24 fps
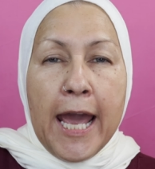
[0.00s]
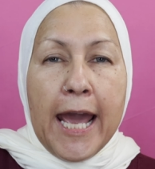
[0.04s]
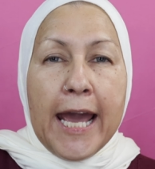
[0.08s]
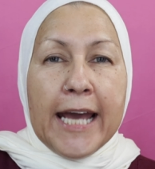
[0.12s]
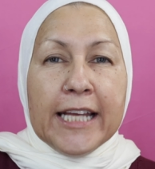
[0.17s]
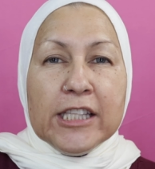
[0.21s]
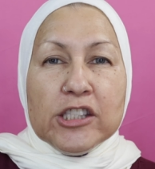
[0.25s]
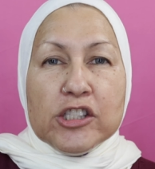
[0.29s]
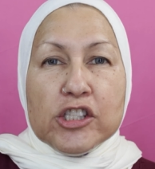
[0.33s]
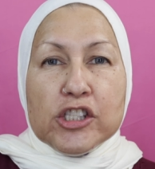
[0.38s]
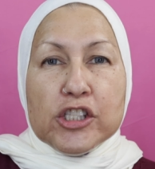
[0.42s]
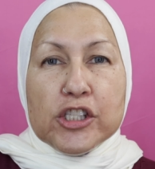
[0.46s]

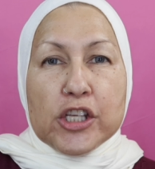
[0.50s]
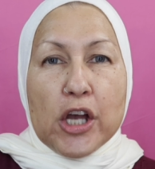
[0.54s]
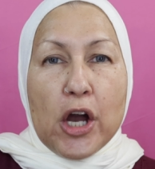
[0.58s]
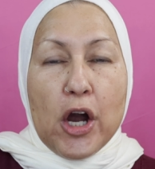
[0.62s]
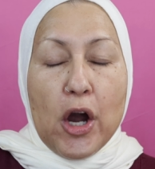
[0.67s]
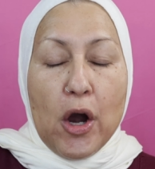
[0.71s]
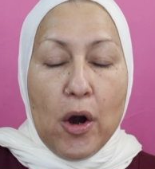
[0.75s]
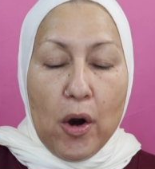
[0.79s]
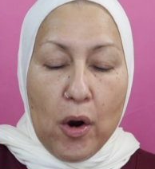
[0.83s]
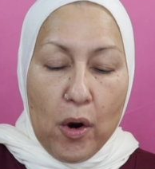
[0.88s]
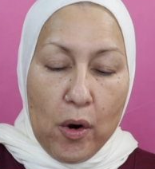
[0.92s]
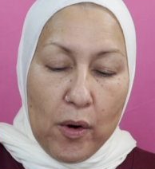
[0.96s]
and
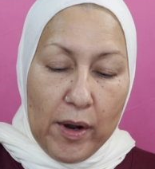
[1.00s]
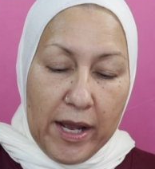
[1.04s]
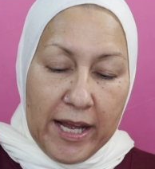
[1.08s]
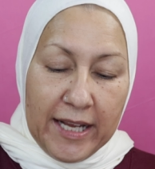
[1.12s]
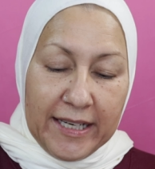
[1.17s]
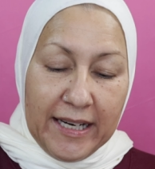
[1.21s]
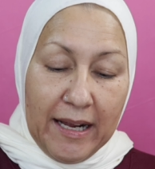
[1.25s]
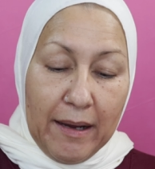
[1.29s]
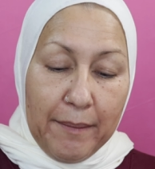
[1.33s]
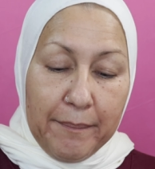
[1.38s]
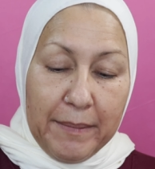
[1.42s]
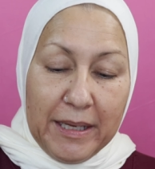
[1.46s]

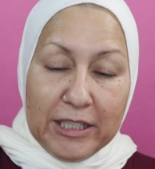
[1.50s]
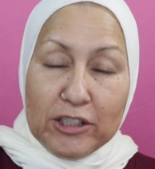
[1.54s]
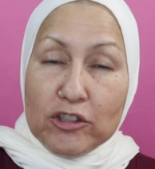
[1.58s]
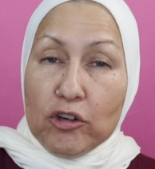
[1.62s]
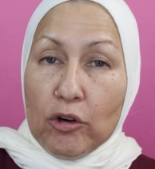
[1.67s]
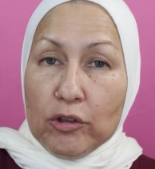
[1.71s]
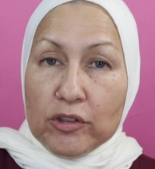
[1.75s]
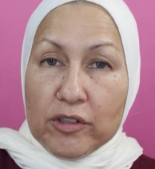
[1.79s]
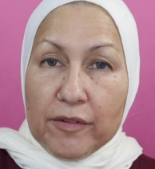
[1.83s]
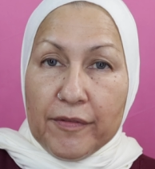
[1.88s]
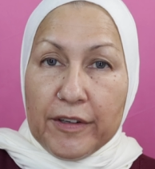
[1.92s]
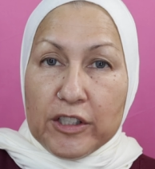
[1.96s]
I'm in
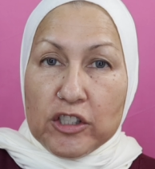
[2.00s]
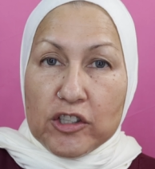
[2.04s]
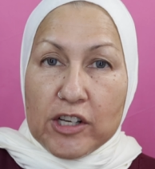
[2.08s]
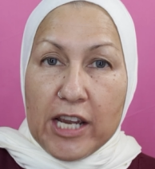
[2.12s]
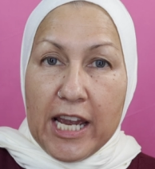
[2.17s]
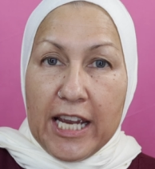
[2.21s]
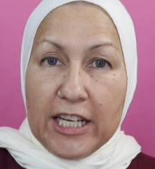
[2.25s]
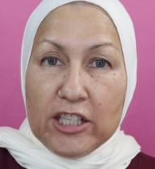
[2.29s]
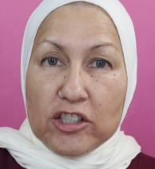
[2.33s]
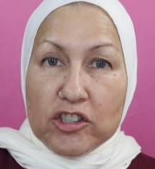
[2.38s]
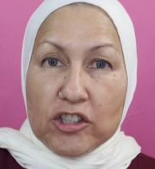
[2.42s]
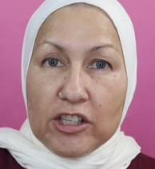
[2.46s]
charge of
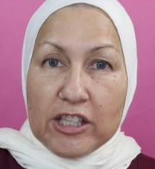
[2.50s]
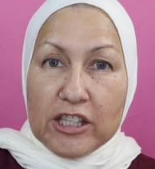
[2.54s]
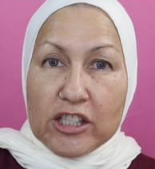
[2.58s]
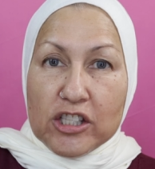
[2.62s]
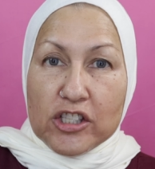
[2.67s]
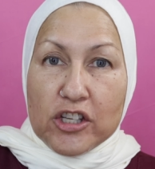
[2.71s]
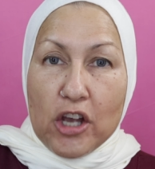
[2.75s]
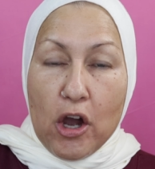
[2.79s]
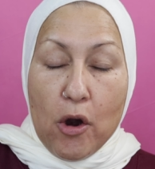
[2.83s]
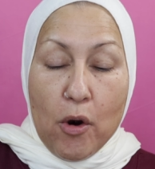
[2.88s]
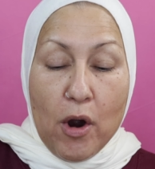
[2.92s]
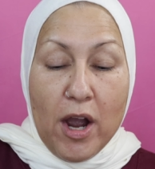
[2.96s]
education.
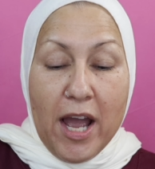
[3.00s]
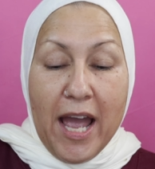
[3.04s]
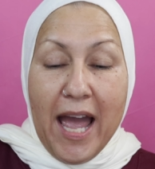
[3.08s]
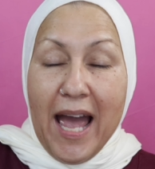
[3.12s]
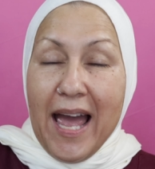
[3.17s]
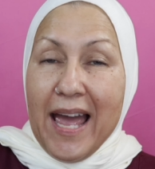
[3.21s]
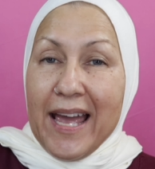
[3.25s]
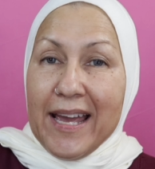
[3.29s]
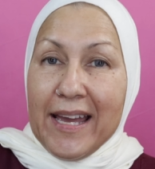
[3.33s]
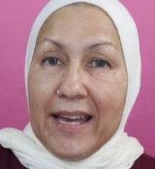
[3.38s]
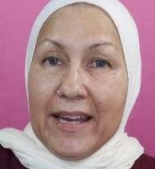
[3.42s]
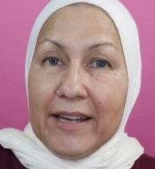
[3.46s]
So
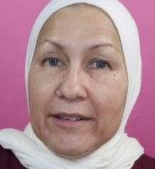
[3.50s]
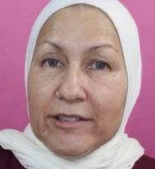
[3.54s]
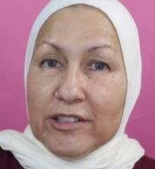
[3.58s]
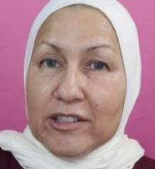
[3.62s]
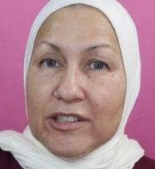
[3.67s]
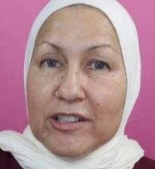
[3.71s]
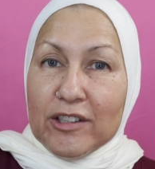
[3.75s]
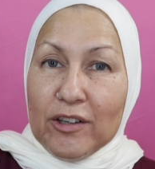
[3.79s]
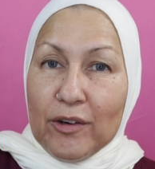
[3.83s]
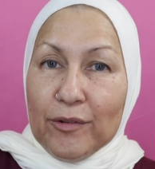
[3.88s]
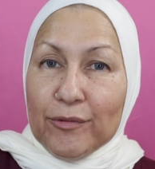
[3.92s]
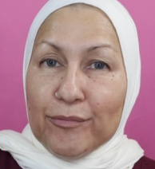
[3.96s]

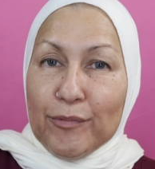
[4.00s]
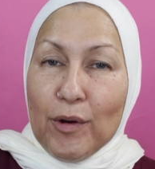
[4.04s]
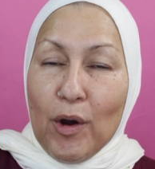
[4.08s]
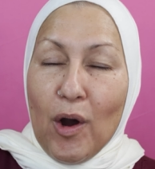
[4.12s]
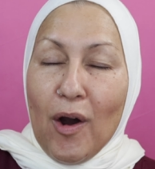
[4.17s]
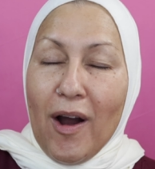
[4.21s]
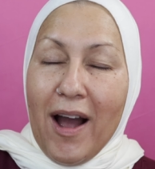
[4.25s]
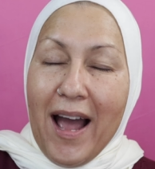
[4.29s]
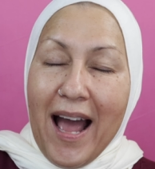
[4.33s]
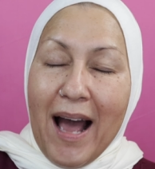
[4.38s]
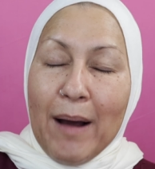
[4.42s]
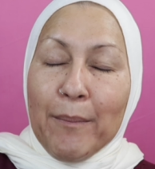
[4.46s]
you know,
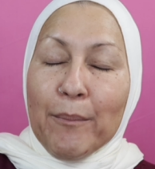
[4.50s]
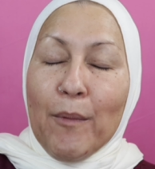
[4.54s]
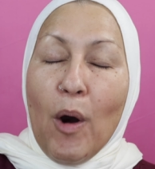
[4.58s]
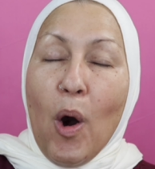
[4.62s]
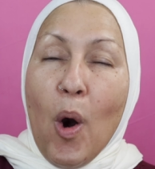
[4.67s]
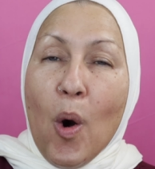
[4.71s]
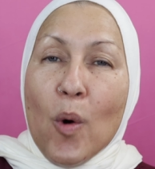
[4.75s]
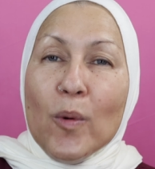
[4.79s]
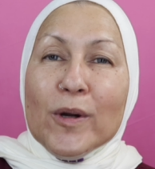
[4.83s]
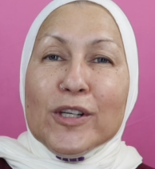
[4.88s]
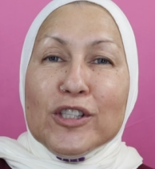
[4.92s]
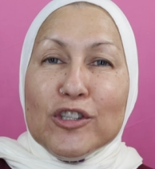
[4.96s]
I'm
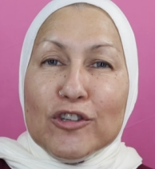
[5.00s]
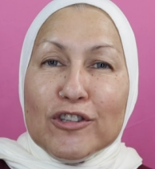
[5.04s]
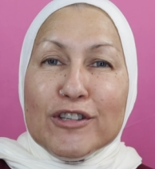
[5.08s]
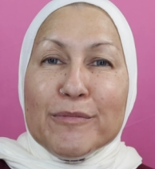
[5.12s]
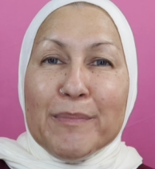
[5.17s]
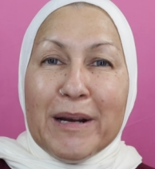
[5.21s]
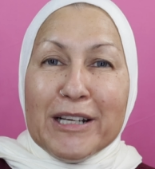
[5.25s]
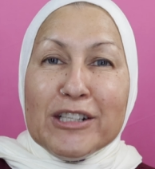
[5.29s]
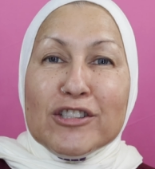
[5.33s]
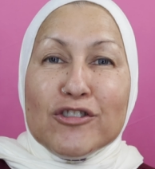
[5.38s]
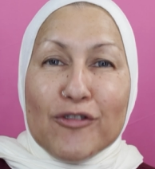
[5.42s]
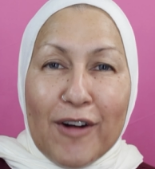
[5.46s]
always using
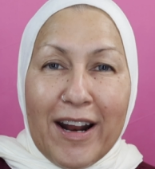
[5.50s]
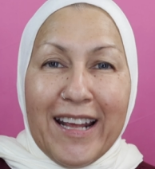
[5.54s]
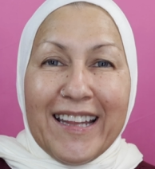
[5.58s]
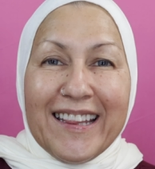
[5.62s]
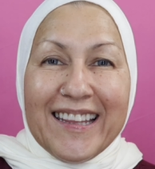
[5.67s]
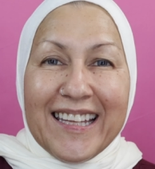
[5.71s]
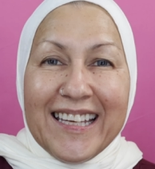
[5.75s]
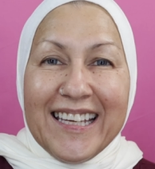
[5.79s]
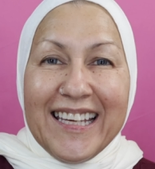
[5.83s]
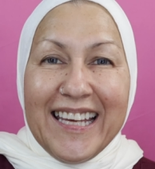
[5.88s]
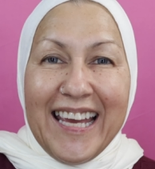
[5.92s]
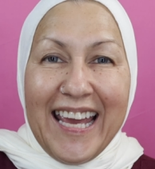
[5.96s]
my
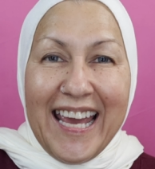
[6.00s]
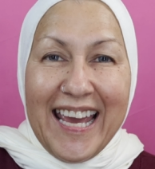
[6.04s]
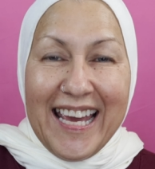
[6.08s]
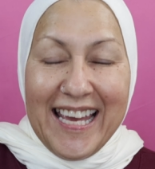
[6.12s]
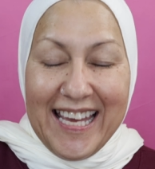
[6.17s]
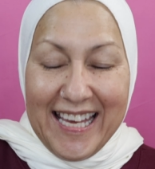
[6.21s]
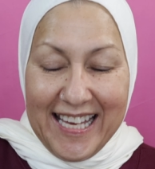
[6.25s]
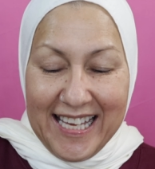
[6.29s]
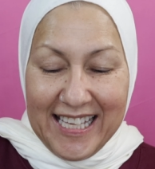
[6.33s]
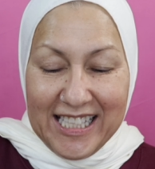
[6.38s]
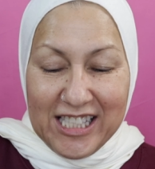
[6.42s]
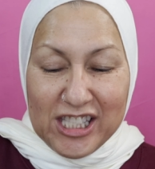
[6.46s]
strength,
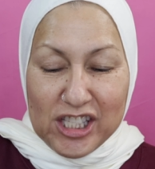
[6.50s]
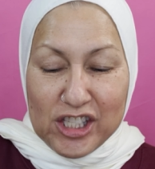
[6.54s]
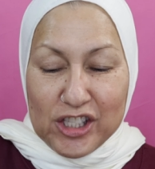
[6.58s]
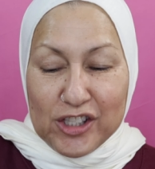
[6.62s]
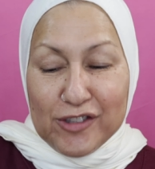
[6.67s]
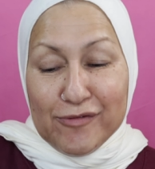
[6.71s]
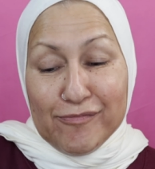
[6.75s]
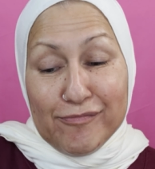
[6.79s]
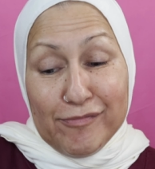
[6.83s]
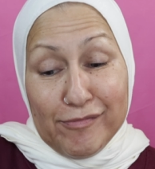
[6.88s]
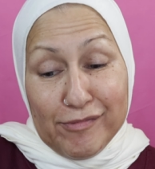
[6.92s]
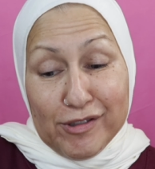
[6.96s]
and
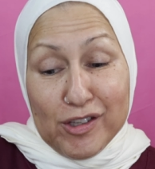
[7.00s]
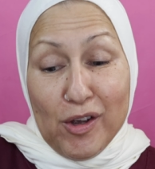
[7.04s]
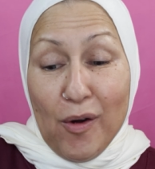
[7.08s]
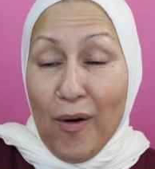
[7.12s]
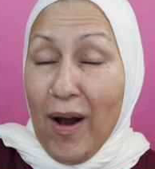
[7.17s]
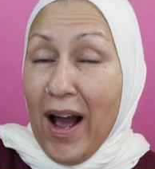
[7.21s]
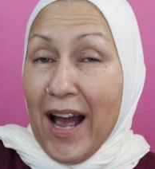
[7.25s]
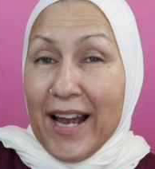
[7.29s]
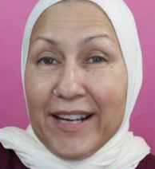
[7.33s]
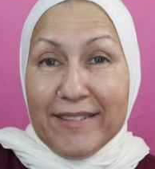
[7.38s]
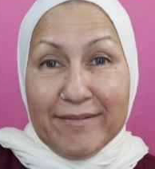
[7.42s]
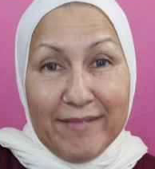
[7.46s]
so
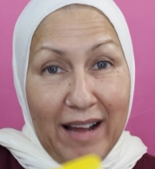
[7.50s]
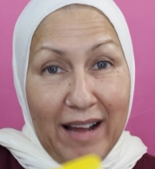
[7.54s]
I